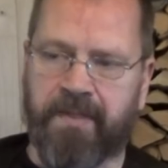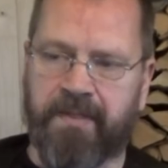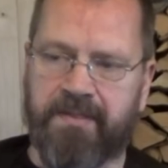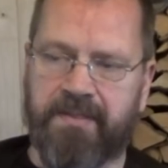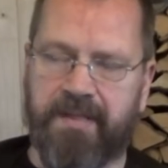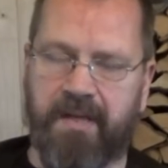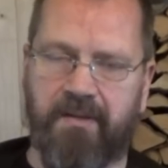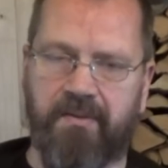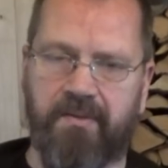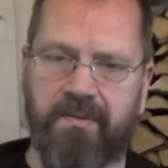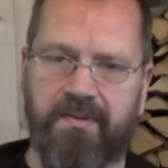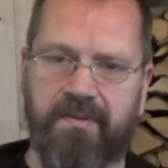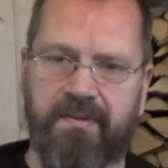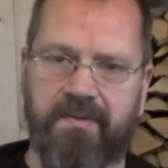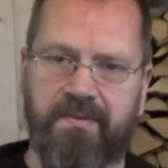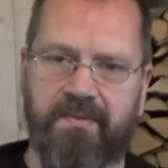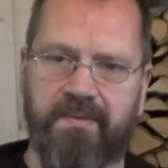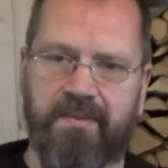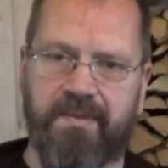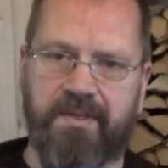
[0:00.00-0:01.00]
So
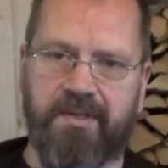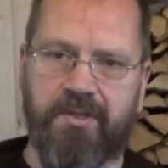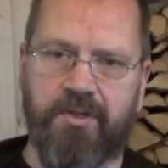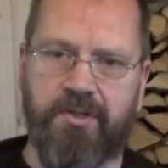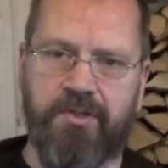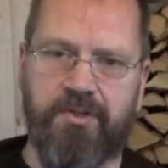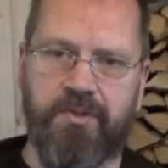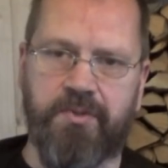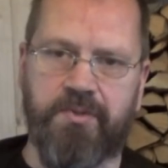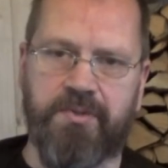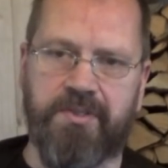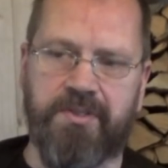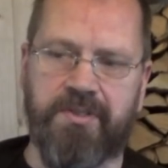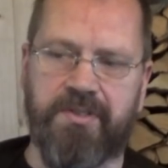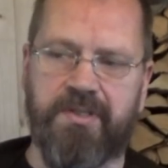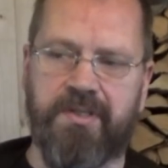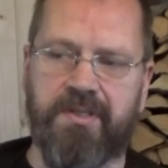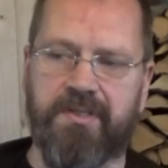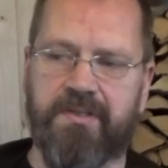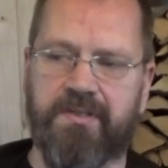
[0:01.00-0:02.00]
the good news
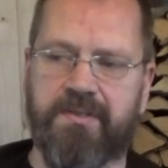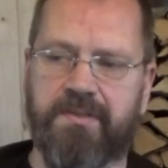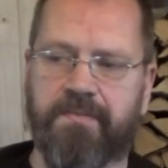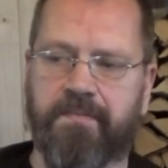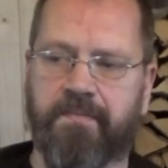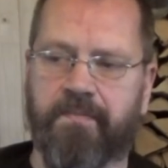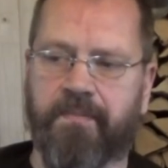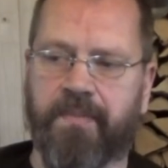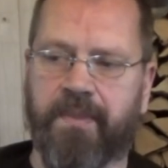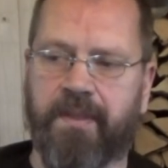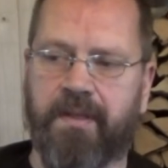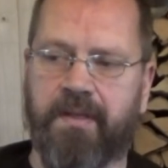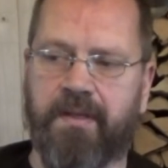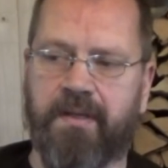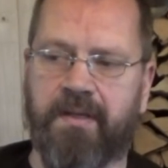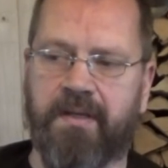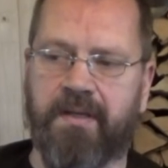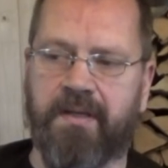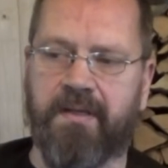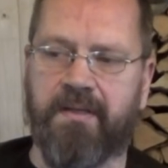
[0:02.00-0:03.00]
is this.
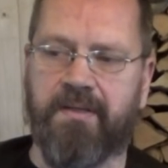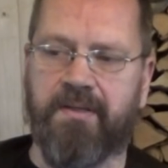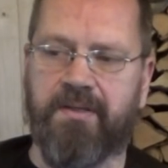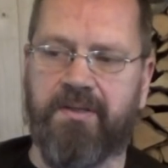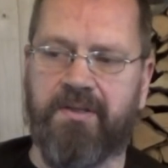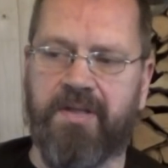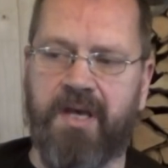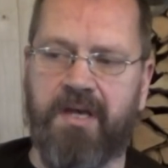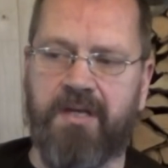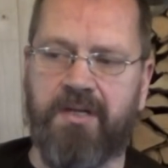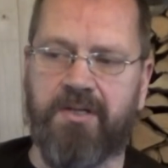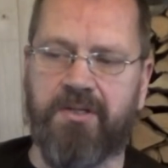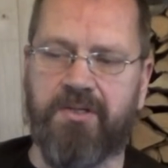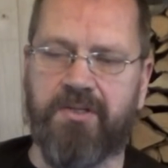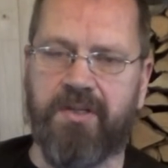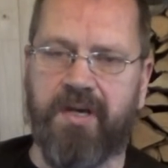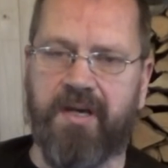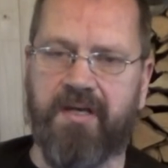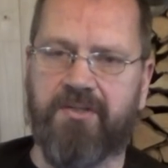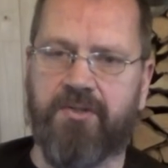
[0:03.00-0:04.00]
The
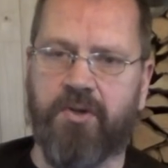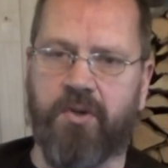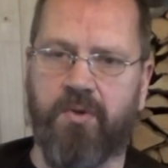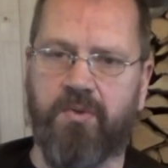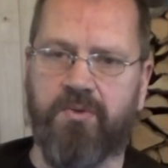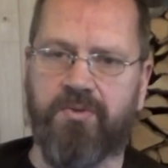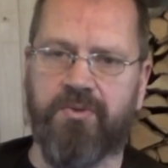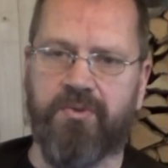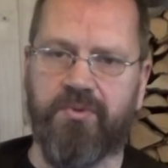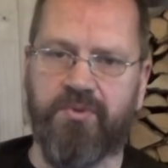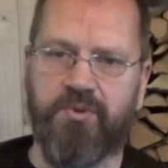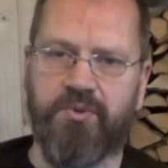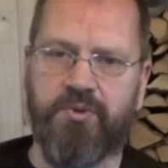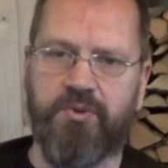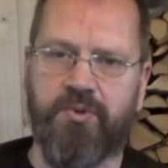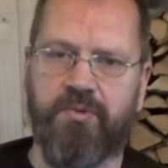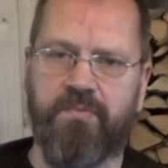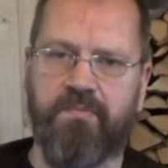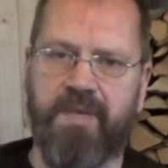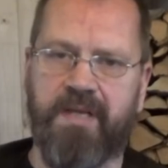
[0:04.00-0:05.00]
Danish, I told you, you
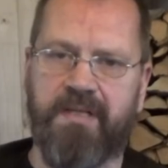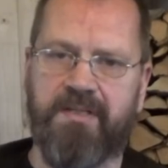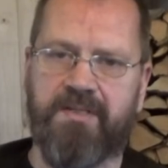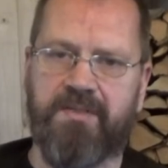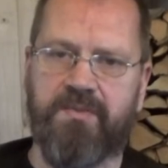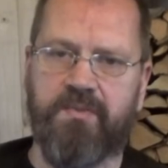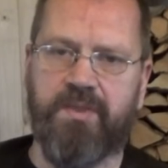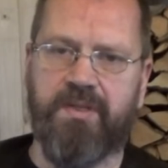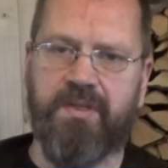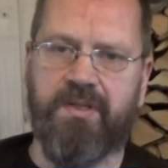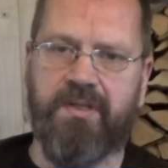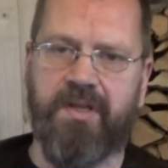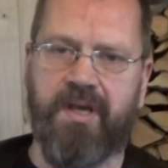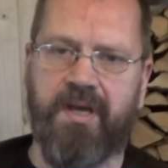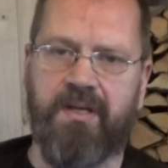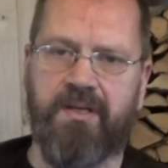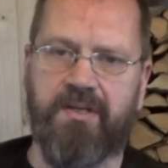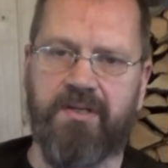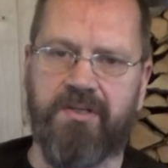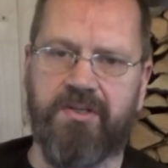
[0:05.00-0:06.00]
shouldn't mess with the
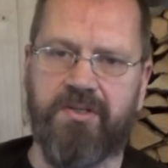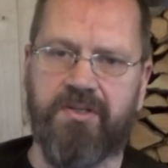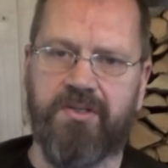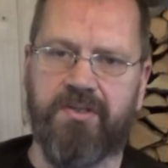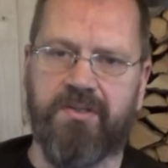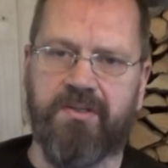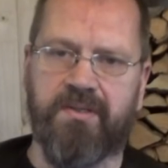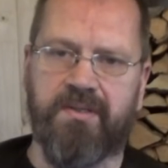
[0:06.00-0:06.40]
Danish.